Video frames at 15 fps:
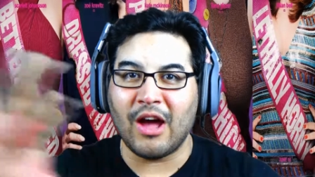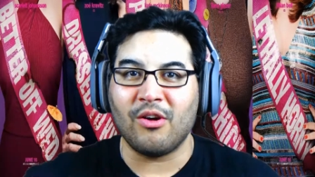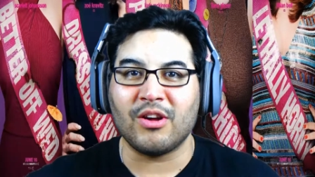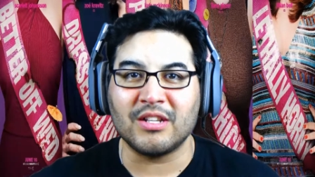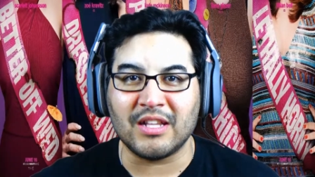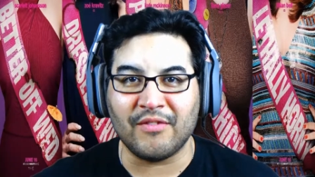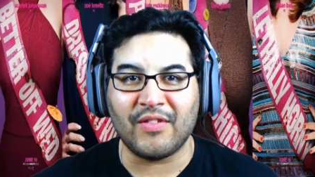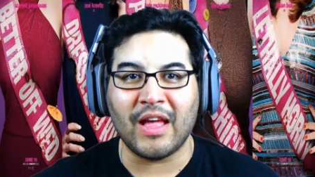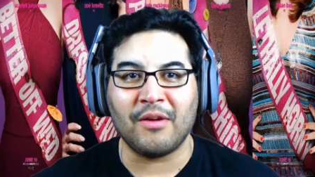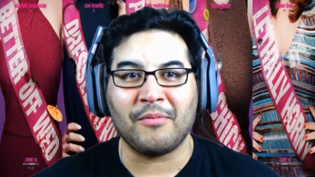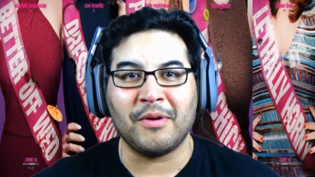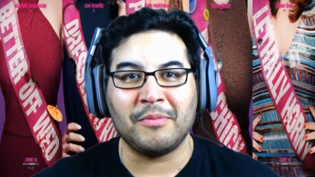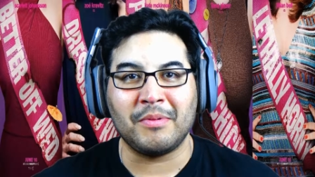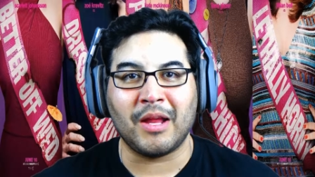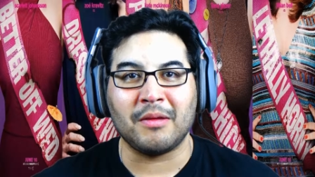out because if that
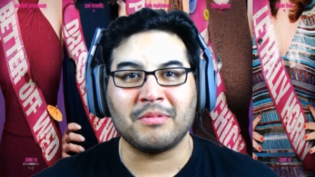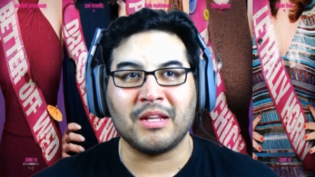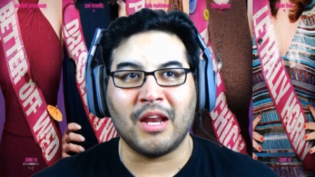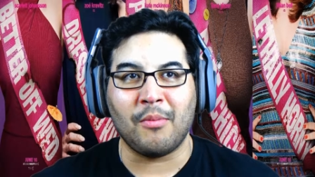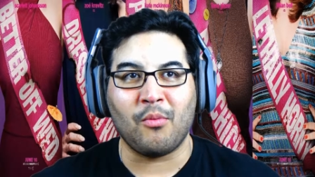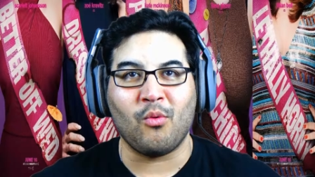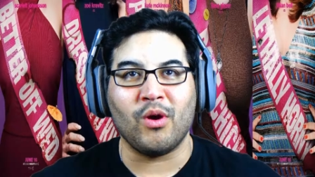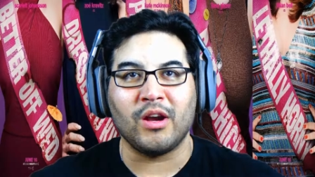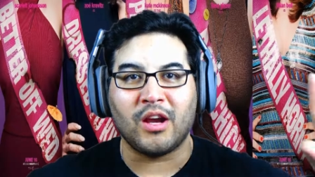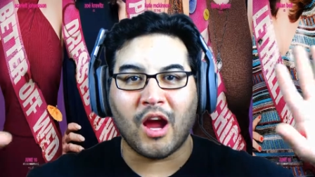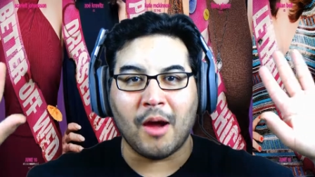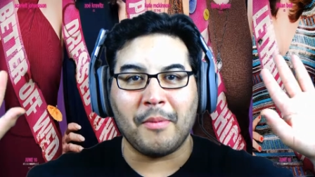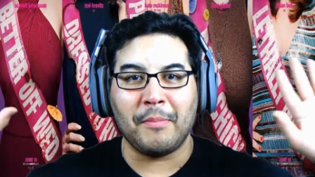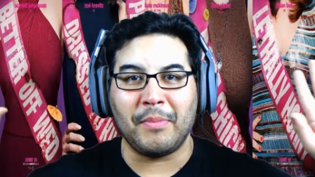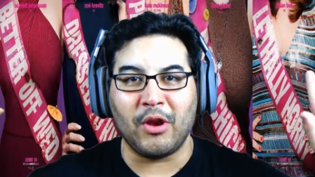one becomes the number one
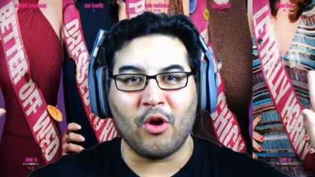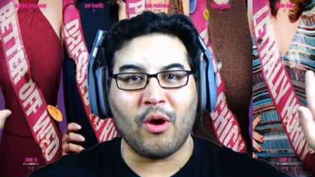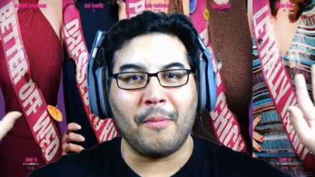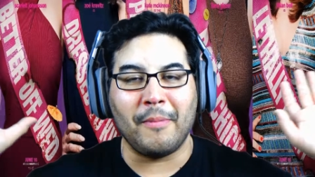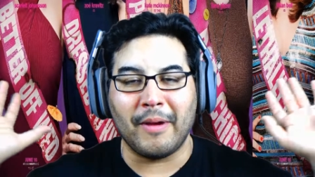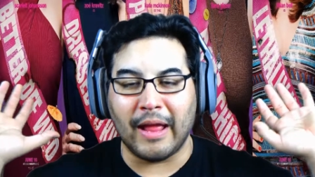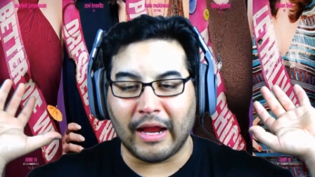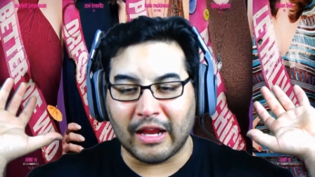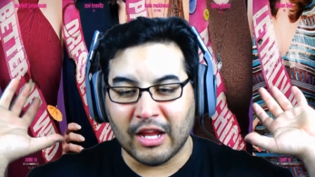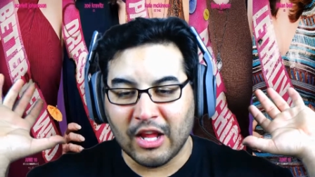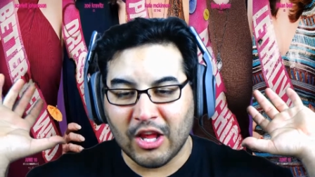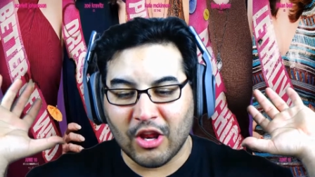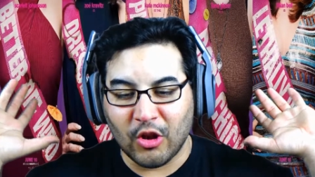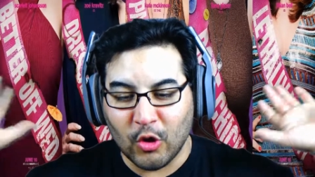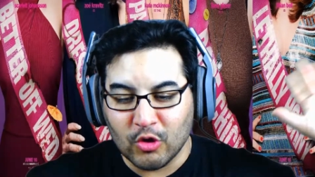comment below, I'm like
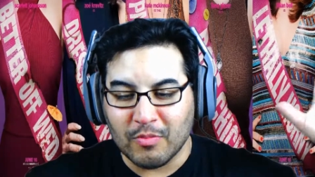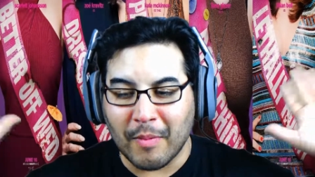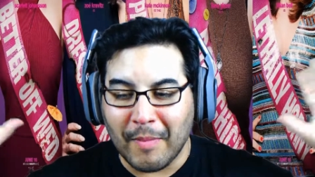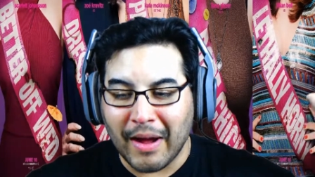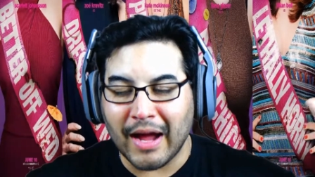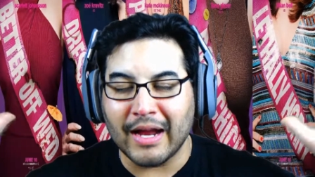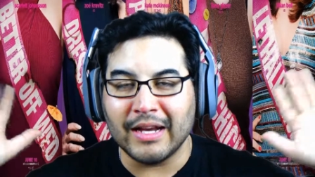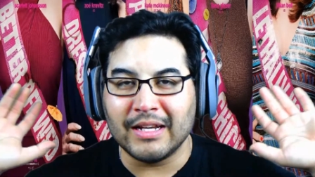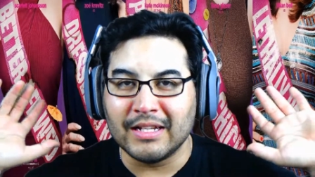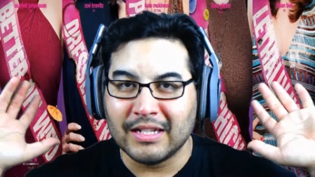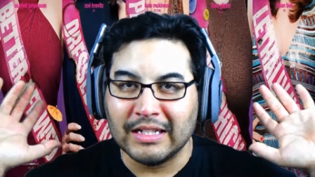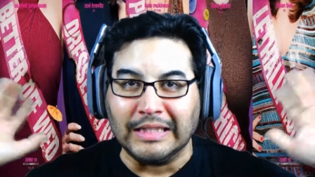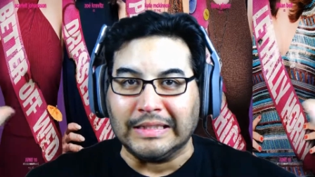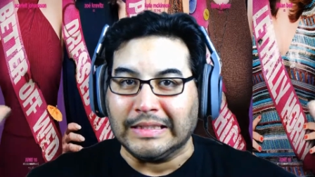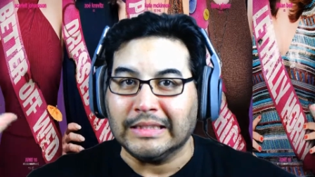lose my mind
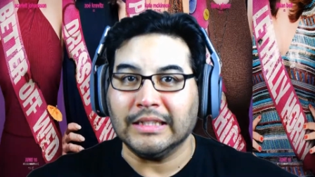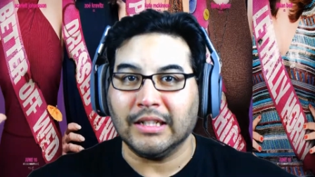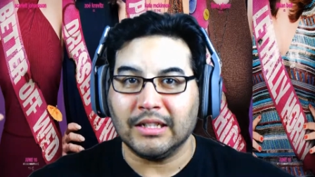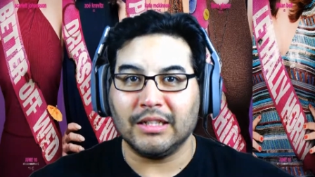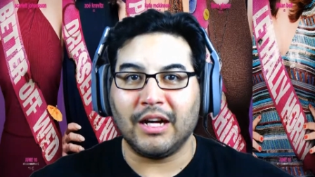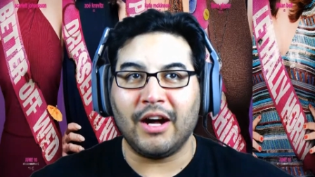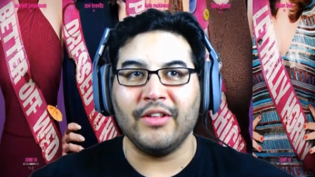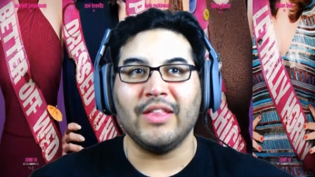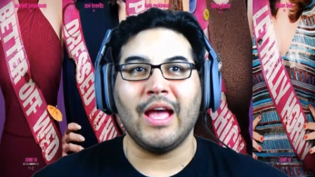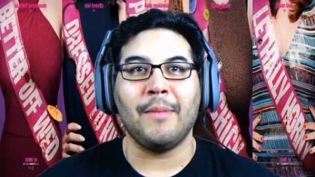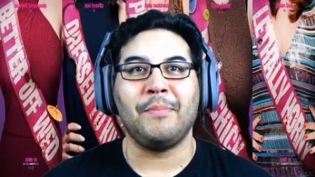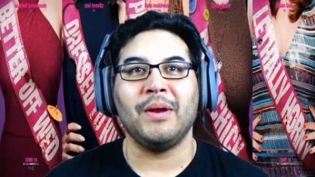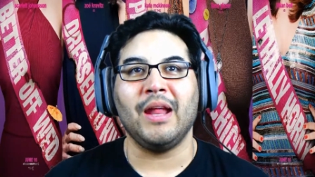on that.